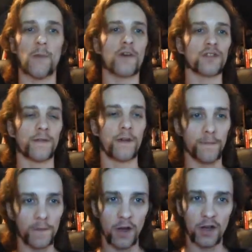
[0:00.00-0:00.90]
I watched the
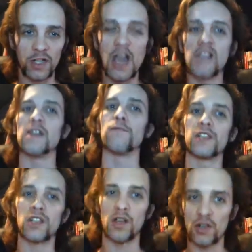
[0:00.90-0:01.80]
film first, and then I've
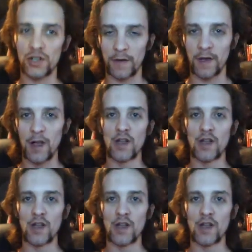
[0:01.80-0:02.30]
researched the